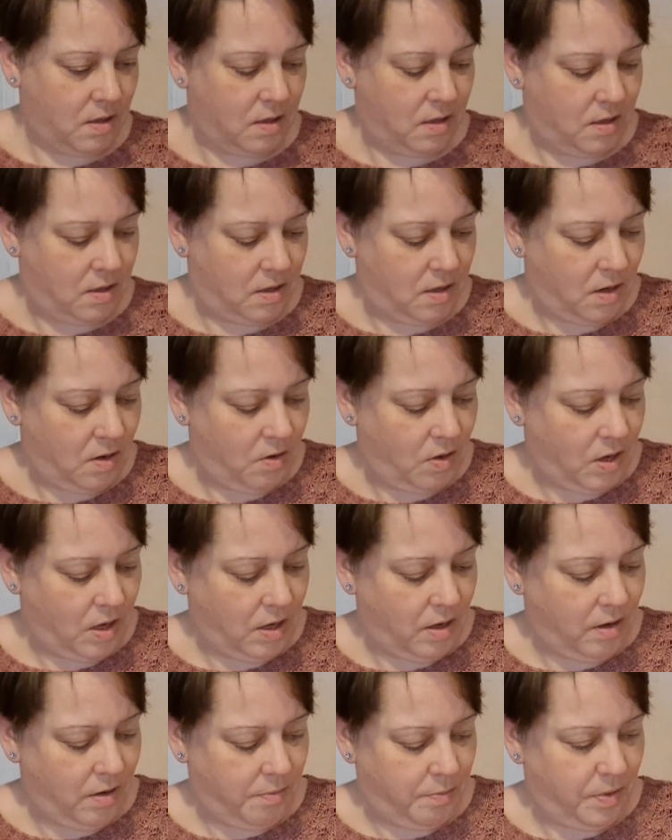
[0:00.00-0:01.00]
So yeah,
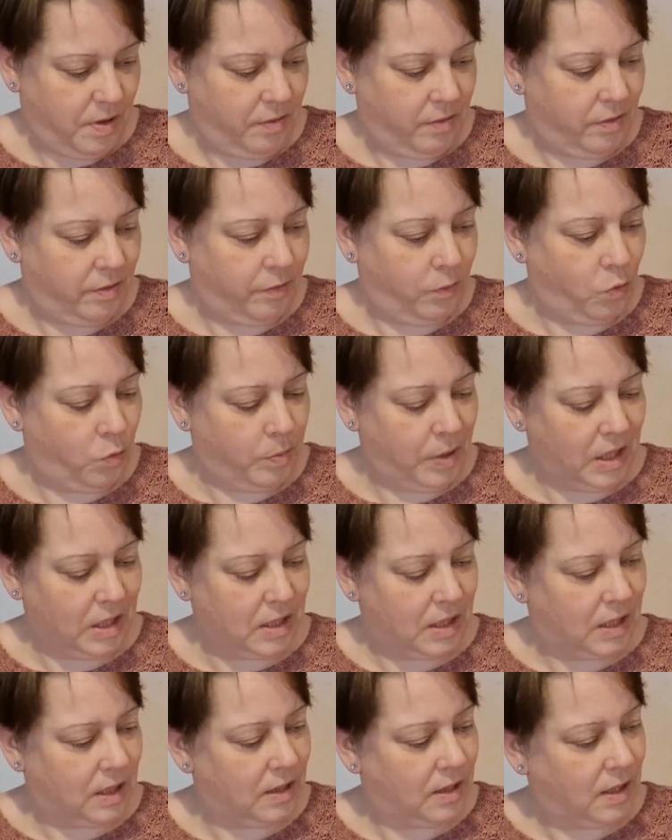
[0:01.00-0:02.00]
a bit of a
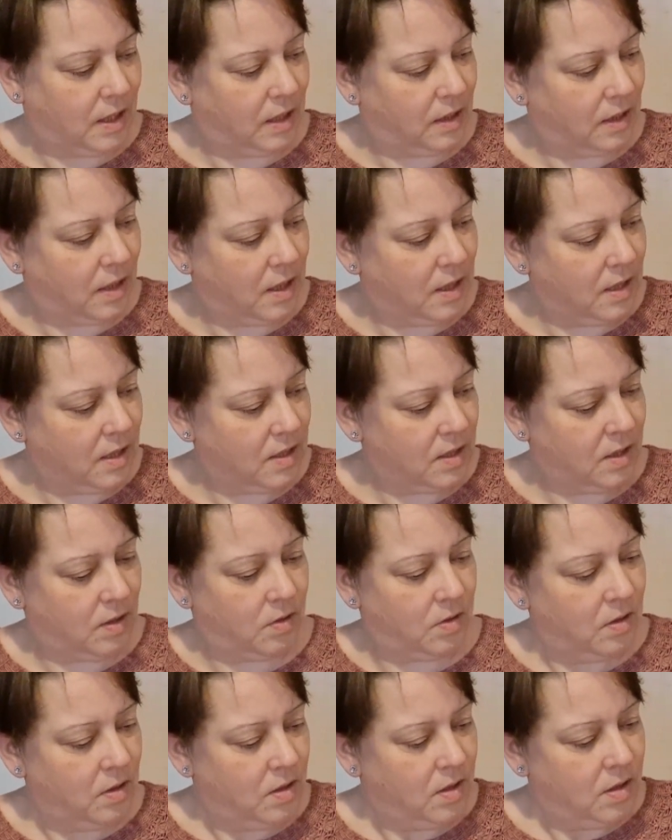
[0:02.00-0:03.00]
formatting thing there. So
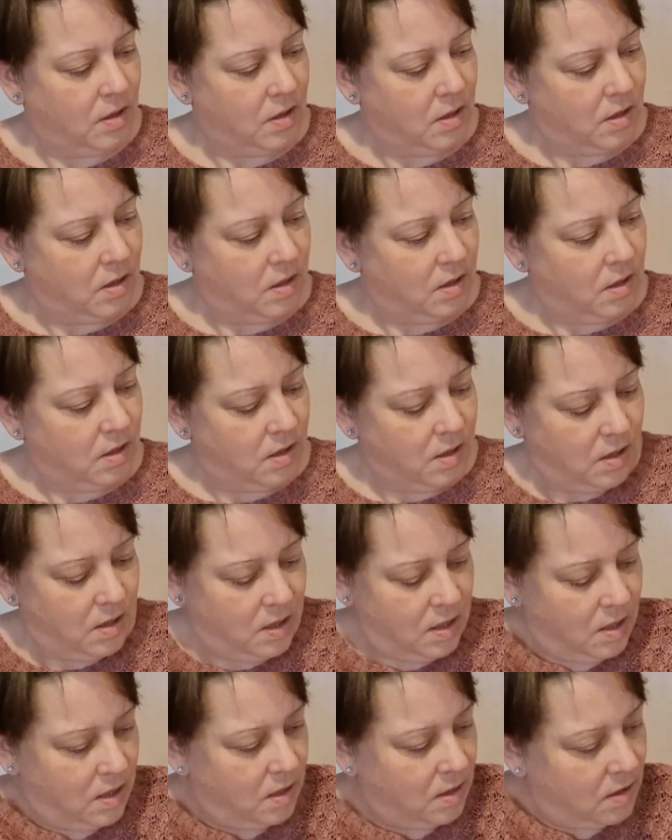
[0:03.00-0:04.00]

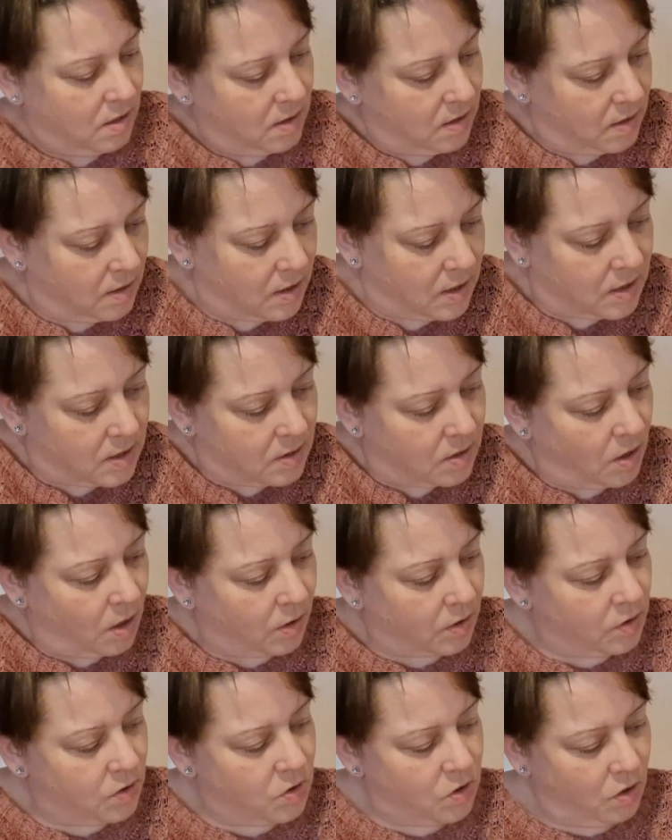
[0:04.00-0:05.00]
yeah, this I
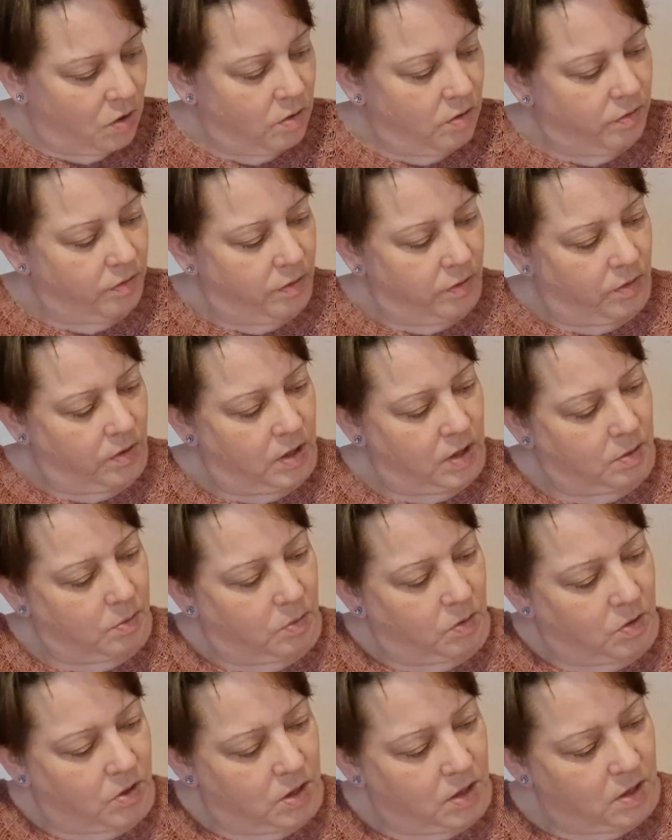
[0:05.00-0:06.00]
can show you from this one
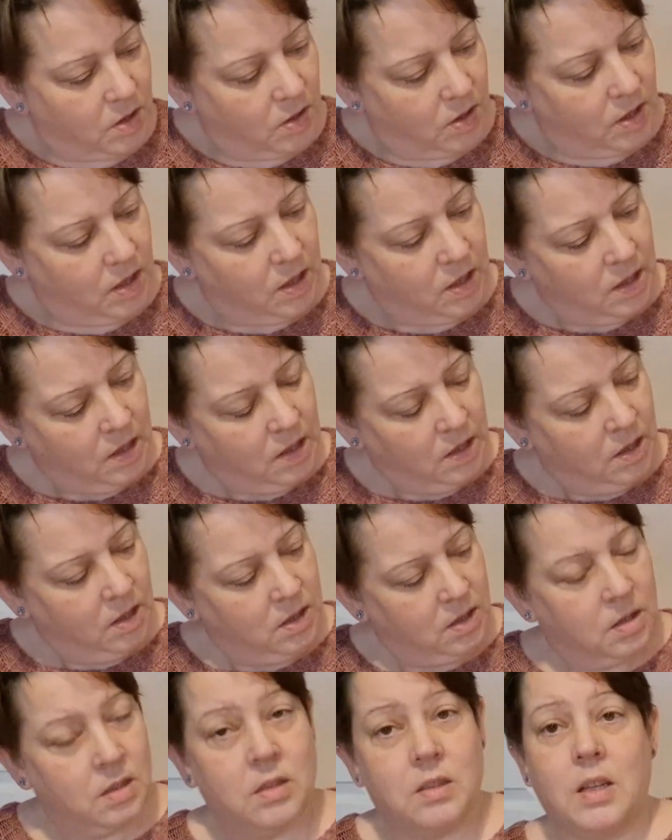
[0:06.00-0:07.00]
because it only
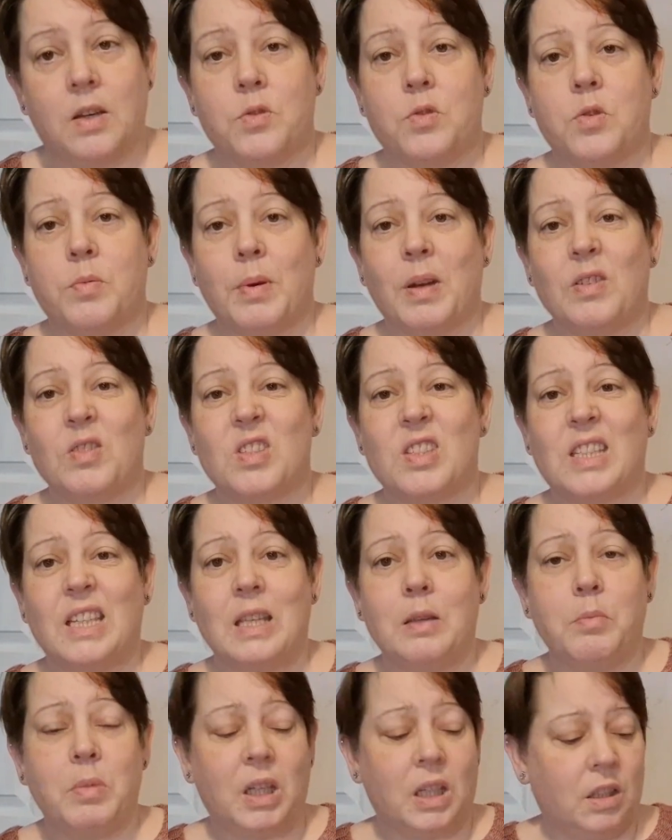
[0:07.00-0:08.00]
tells you about
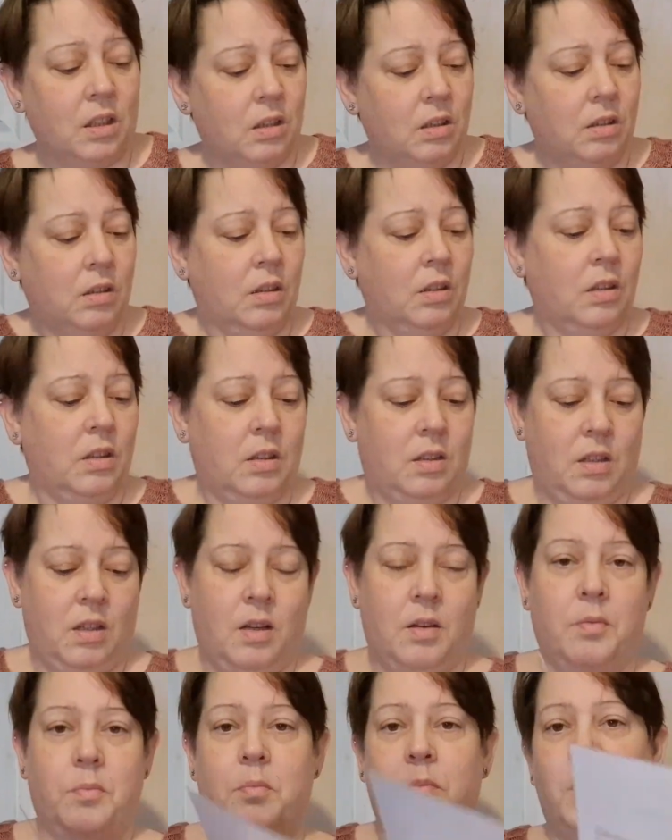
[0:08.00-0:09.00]
seaming.
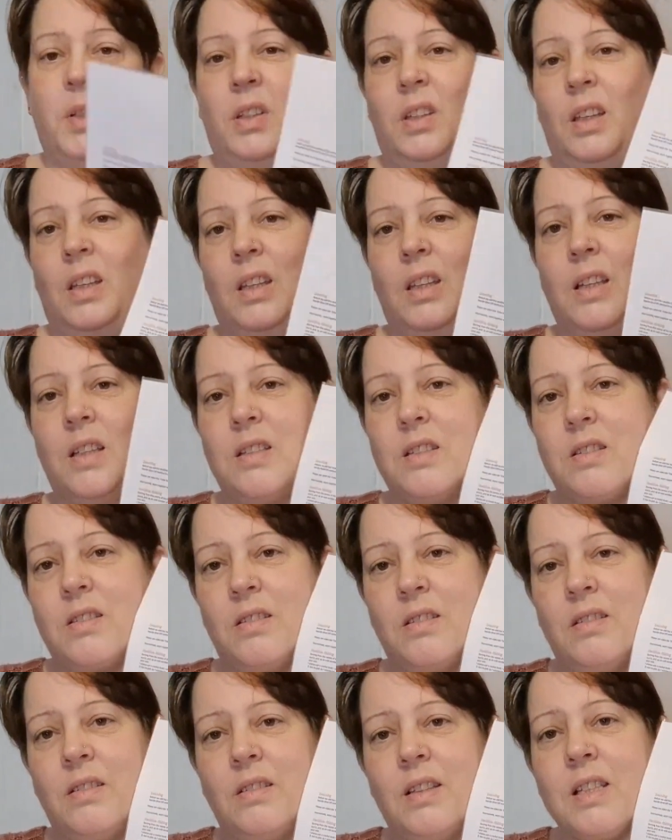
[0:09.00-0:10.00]
But yeah, that's
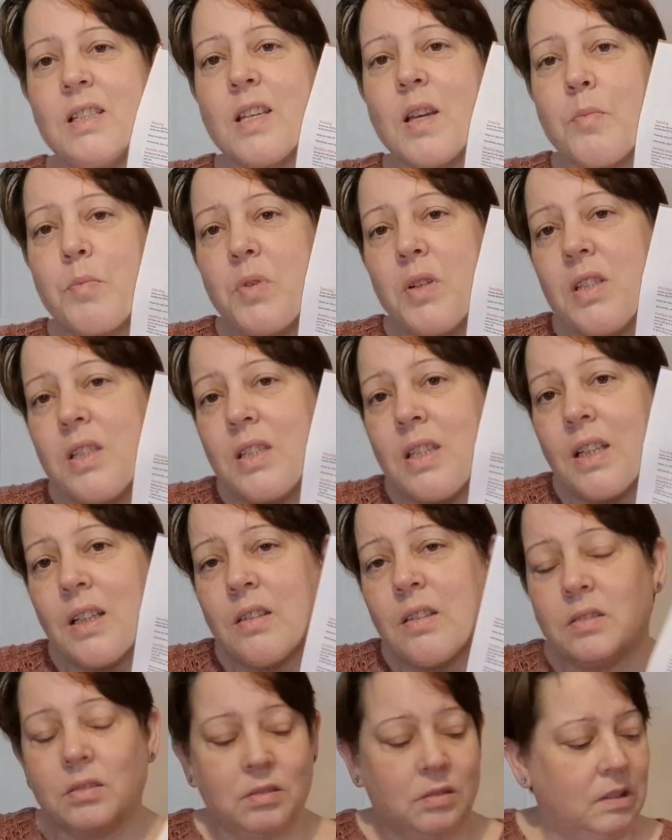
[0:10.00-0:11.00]
how it printed
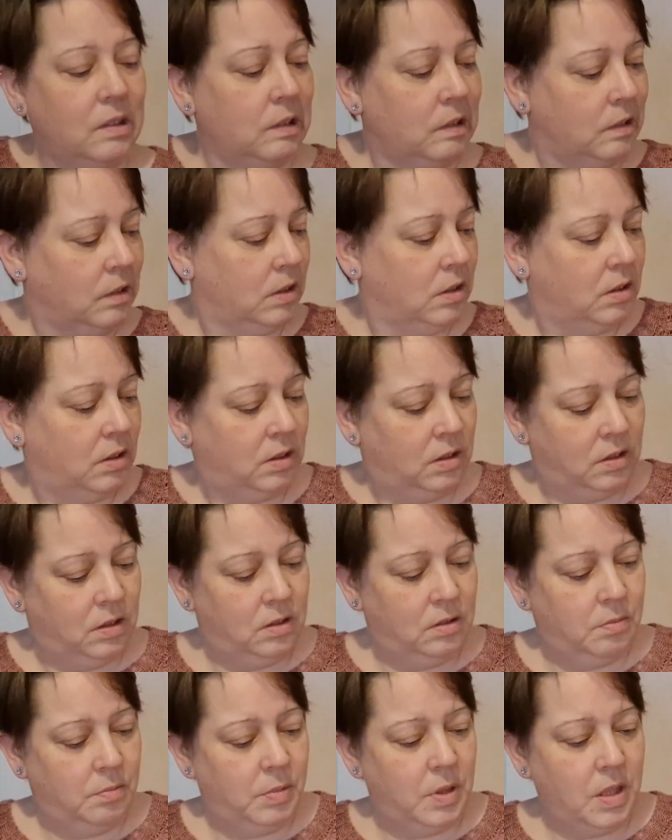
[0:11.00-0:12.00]
out.
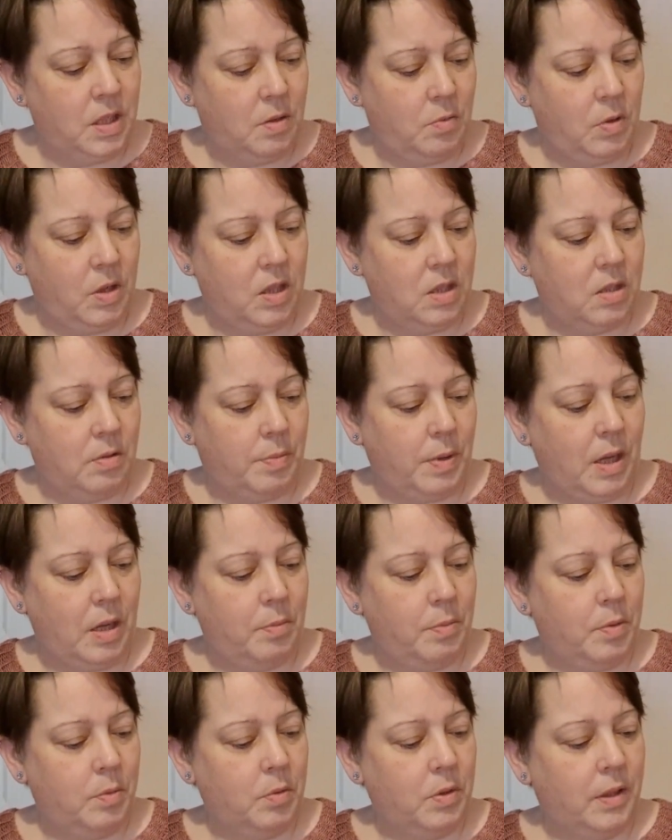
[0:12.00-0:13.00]
Bloody waste of
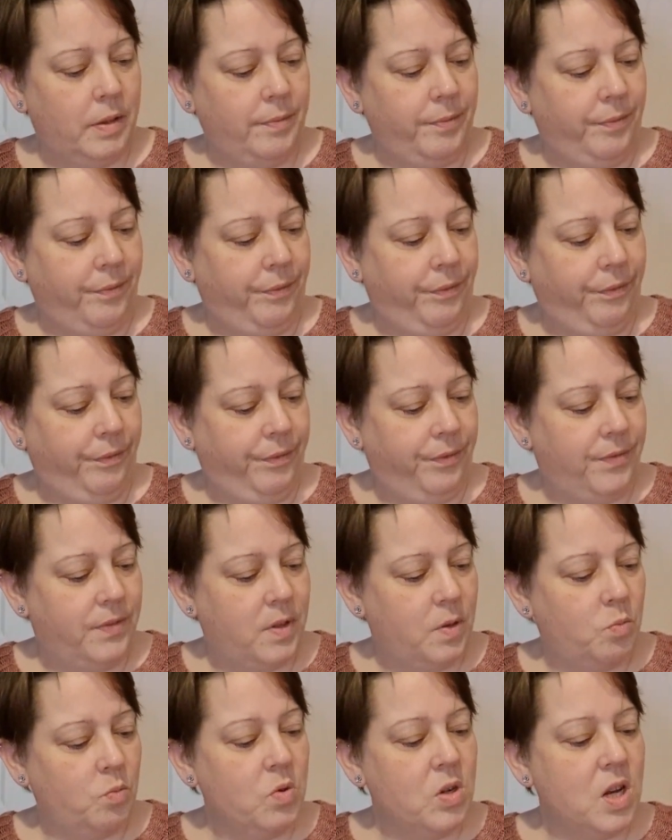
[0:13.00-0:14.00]
paper,
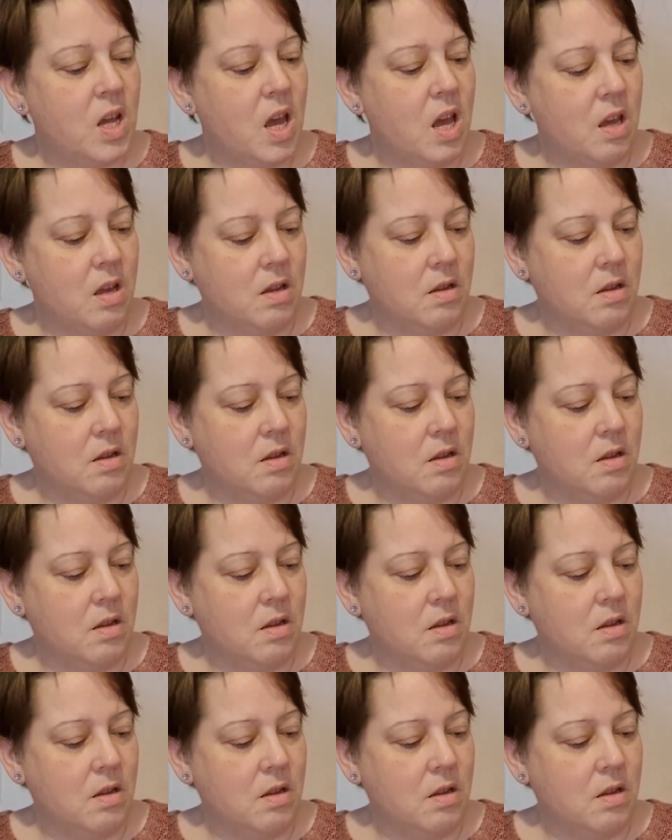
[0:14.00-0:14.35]
wasn't it?